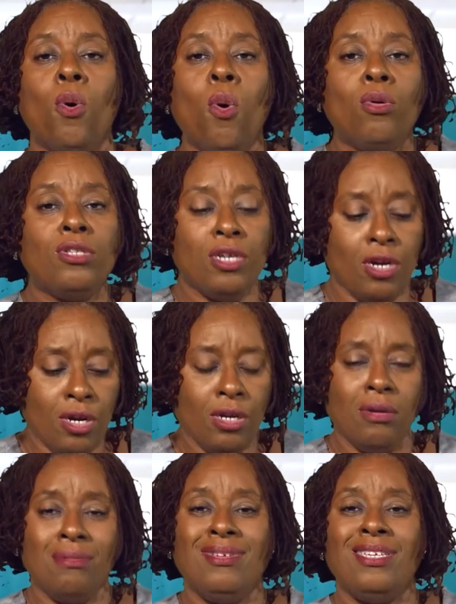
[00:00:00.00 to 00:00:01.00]
older,
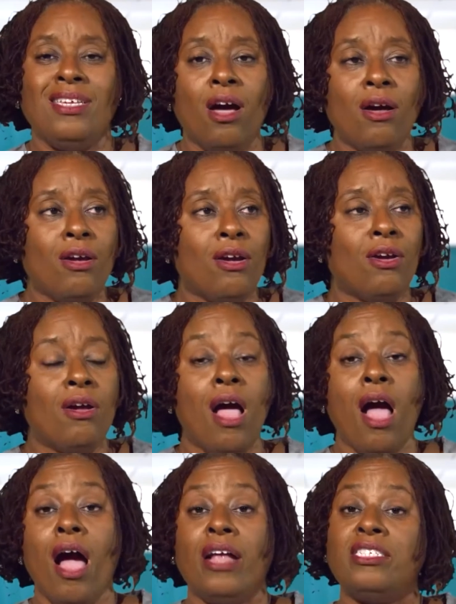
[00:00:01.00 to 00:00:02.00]
younger,
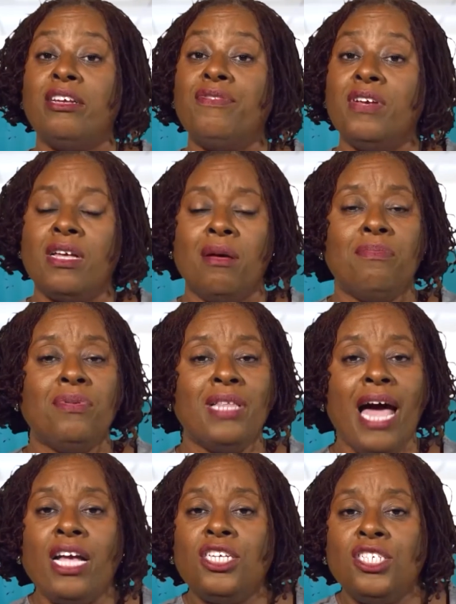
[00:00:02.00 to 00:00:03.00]
a different
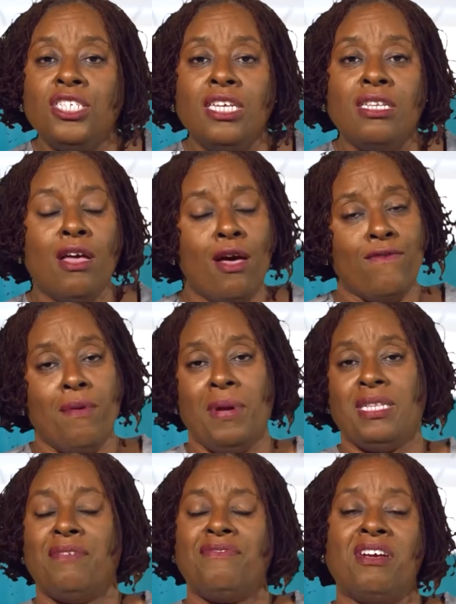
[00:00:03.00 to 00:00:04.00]
complexion, from
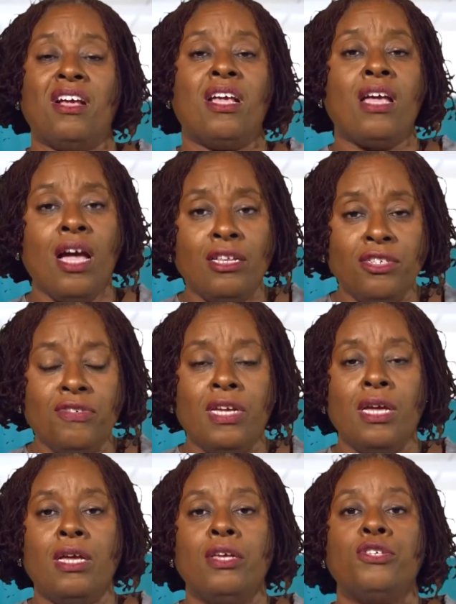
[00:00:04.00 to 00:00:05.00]
a different
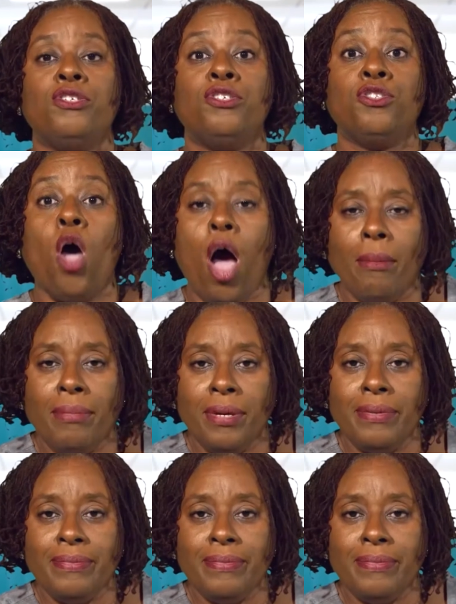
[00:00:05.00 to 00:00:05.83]
country, stop.